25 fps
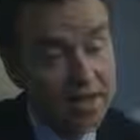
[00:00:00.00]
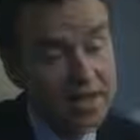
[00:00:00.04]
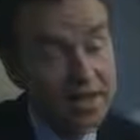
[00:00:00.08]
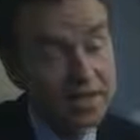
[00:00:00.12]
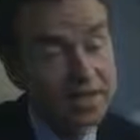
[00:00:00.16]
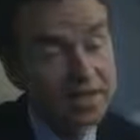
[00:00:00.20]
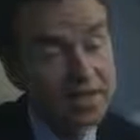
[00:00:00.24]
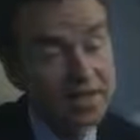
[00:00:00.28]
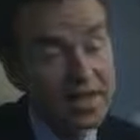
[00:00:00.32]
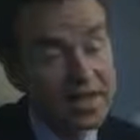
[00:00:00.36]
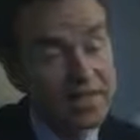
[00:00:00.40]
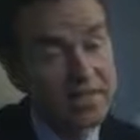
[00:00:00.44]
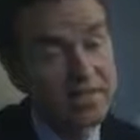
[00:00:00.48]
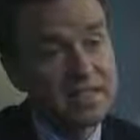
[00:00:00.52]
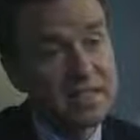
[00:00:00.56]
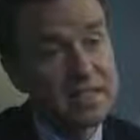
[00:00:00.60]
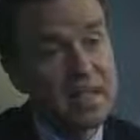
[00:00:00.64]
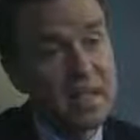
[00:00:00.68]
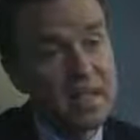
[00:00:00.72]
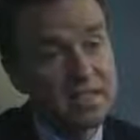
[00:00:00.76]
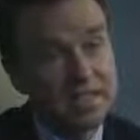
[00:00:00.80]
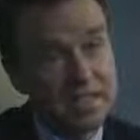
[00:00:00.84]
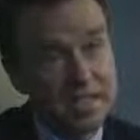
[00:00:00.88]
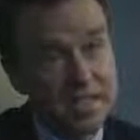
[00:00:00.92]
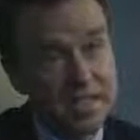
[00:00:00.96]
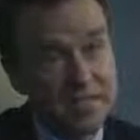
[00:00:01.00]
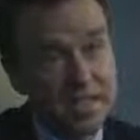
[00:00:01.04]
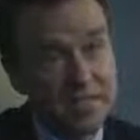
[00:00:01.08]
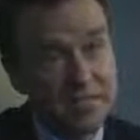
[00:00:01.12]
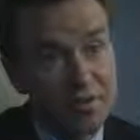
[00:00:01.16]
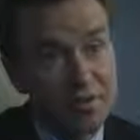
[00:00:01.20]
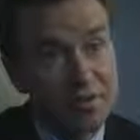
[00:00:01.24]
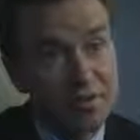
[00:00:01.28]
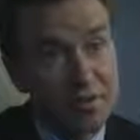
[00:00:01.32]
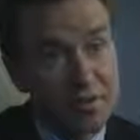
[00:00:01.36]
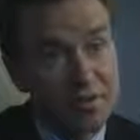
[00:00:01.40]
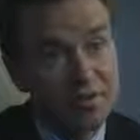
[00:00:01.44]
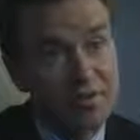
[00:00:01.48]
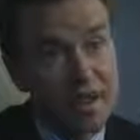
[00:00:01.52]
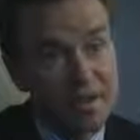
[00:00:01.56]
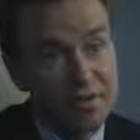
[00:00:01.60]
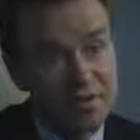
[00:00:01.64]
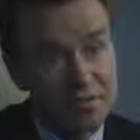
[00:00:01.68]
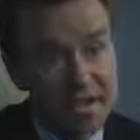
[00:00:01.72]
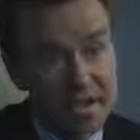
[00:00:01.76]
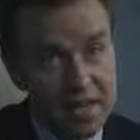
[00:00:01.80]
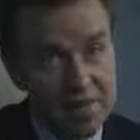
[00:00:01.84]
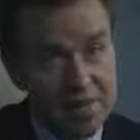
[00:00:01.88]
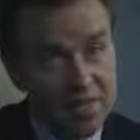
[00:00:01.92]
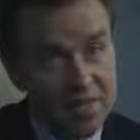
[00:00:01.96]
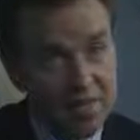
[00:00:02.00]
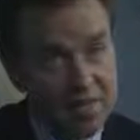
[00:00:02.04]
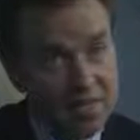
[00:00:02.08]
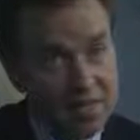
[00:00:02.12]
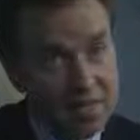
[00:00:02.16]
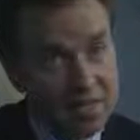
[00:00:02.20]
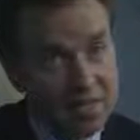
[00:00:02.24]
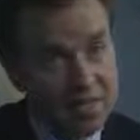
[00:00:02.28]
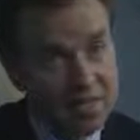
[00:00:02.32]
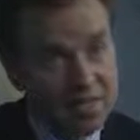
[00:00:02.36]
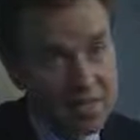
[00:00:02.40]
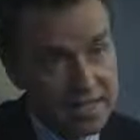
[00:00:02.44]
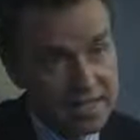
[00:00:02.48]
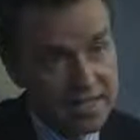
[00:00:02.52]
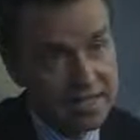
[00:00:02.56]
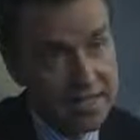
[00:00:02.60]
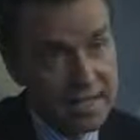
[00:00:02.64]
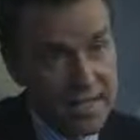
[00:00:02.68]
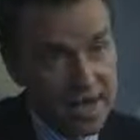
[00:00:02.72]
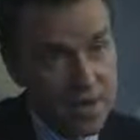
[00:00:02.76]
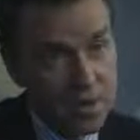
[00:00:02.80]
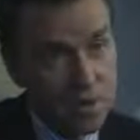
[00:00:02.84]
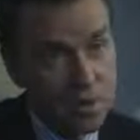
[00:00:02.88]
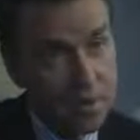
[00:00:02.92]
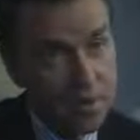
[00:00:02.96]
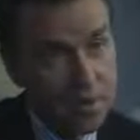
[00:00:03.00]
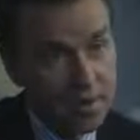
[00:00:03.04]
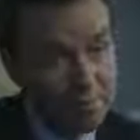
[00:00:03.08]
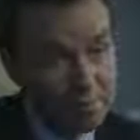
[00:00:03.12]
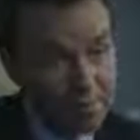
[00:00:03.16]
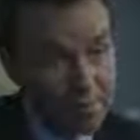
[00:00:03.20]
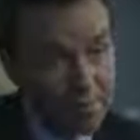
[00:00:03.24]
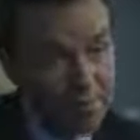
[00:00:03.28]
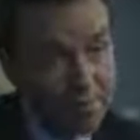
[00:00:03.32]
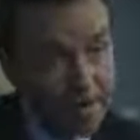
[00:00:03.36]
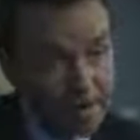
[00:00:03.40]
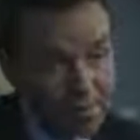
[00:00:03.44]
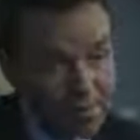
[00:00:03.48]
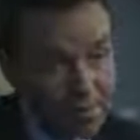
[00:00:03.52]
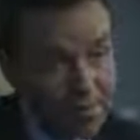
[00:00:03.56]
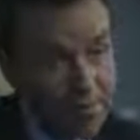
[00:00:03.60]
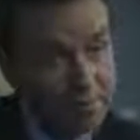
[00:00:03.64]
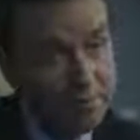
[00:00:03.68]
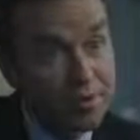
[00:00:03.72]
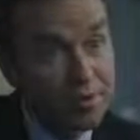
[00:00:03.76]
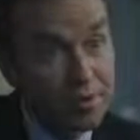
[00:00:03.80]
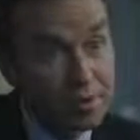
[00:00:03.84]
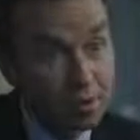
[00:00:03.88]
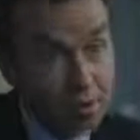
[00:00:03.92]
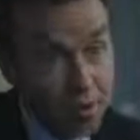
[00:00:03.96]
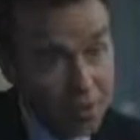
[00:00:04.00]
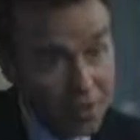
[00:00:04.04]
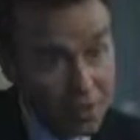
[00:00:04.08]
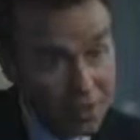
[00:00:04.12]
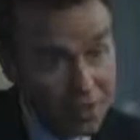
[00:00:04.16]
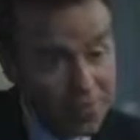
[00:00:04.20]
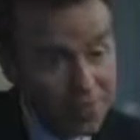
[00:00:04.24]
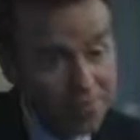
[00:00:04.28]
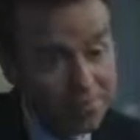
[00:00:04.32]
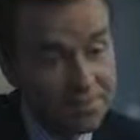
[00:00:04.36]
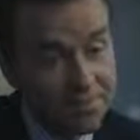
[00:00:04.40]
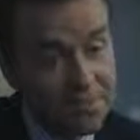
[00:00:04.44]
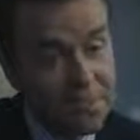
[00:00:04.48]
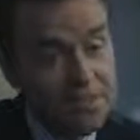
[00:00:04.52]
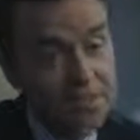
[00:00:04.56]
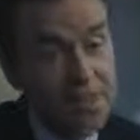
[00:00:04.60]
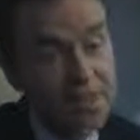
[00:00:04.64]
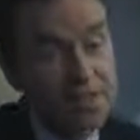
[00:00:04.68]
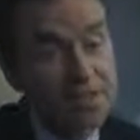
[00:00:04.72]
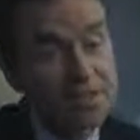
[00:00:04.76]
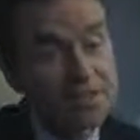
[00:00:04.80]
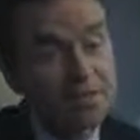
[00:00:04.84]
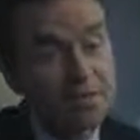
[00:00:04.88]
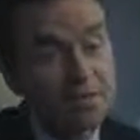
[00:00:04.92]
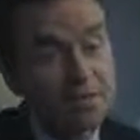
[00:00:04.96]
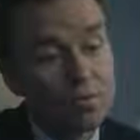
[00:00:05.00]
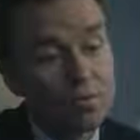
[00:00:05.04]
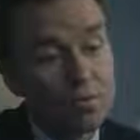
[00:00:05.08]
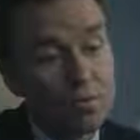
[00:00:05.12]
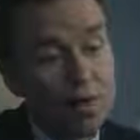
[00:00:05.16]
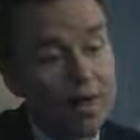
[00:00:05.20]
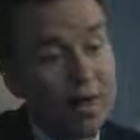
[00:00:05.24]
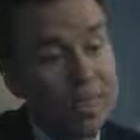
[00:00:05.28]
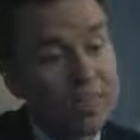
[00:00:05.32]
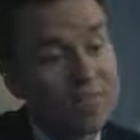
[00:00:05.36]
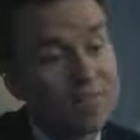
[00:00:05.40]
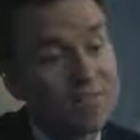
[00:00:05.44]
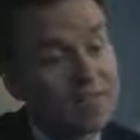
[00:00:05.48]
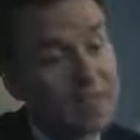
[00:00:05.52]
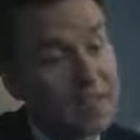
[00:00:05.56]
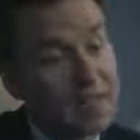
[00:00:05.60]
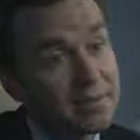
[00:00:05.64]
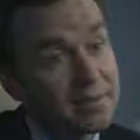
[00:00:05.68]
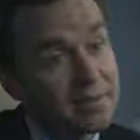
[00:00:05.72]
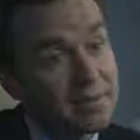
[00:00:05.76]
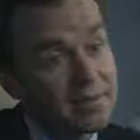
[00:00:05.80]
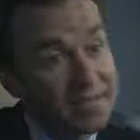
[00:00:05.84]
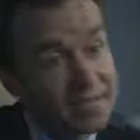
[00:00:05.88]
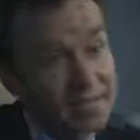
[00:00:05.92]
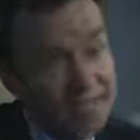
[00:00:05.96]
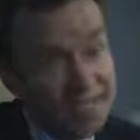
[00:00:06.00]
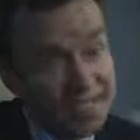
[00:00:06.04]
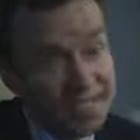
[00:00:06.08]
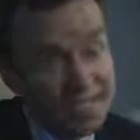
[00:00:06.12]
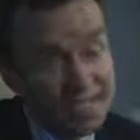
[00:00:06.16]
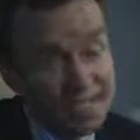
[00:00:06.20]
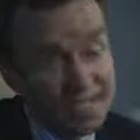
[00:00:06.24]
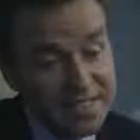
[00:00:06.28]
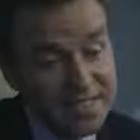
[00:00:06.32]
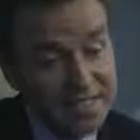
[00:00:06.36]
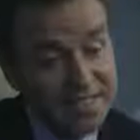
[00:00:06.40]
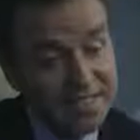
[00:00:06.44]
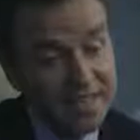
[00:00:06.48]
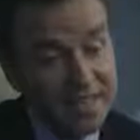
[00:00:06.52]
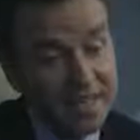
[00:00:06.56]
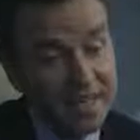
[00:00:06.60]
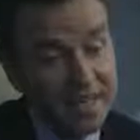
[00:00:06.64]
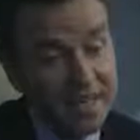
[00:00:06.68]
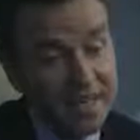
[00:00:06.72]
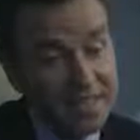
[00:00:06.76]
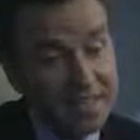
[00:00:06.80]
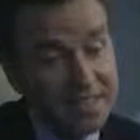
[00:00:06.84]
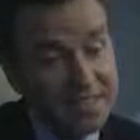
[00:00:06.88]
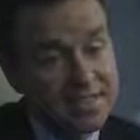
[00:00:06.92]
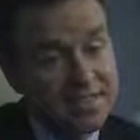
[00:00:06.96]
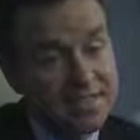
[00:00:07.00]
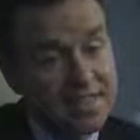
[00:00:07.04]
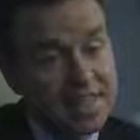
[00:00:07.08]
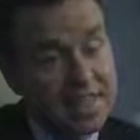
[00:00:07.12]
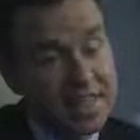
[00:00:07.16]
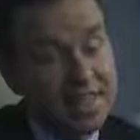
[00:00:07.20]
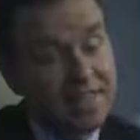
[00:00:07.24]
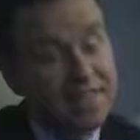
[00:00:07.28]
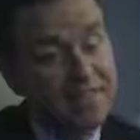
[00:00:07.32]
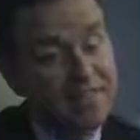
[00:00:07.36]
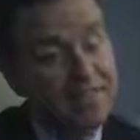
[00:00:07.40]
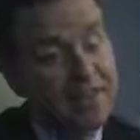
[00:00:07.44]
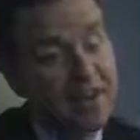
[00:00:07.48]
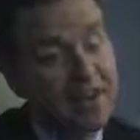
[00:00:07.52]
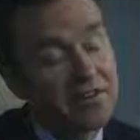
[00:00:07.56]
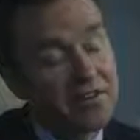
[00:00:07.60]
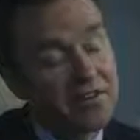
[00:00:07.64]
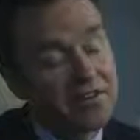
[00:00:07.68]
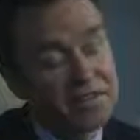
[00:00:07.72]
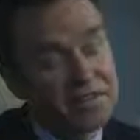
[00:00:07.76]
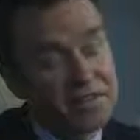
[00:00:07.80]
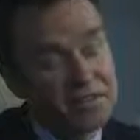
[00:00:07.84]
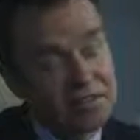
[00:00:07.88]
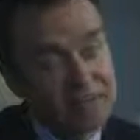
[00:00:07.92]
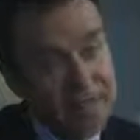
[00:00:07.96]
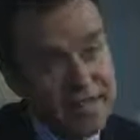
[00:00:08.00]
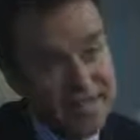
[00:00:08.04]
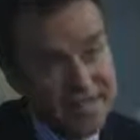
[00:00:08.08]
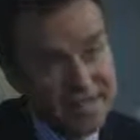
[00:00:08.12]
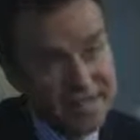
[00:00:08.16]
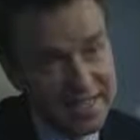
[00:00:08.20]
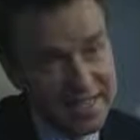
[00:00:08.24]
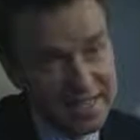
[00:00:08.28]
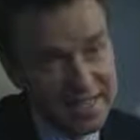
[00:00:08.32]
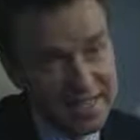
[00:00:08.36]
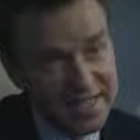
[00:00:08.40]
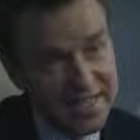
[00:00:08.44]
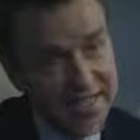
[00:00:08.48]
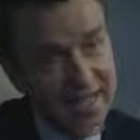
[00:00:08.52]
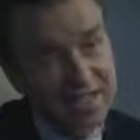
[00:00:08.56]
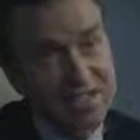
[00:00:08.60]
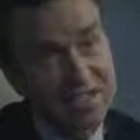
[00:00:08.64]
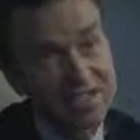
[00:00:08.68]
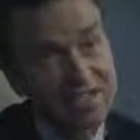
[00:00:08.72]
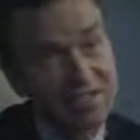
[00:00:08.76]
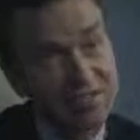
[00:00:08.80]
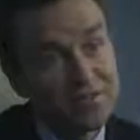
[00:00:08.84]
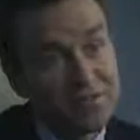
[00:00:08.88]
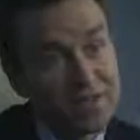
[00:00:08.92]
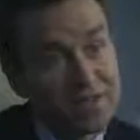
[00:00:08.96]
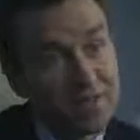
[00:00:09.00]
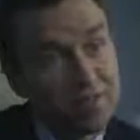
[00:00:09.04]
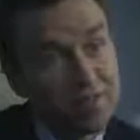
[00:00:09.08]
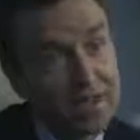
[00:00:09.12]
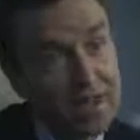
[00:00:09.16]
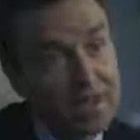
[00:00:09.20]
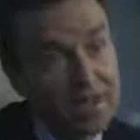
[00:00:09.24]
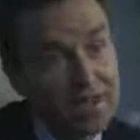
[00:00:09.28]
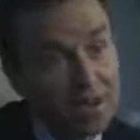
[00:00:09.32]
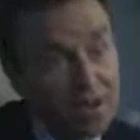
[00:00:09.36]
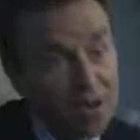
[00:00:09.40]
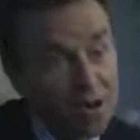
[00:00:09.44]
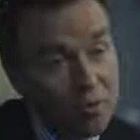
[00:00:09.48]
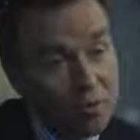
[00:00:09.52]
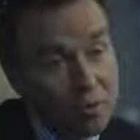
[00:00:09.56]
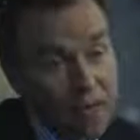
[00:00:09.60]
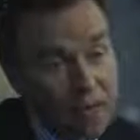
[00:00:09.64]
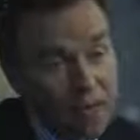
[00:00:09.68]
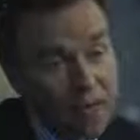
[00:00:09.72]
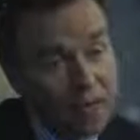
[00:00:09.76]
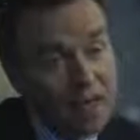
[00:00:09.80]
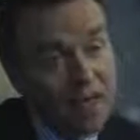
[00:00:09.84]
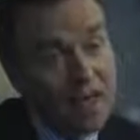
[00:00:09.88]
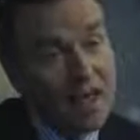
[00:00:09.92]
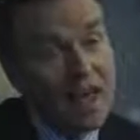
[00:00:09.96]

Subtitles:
So that's the logic of a BRAF inhibitor. That's how a BRAF inhibitor works. So why it develops resistance is it's very simplistic to view melanoma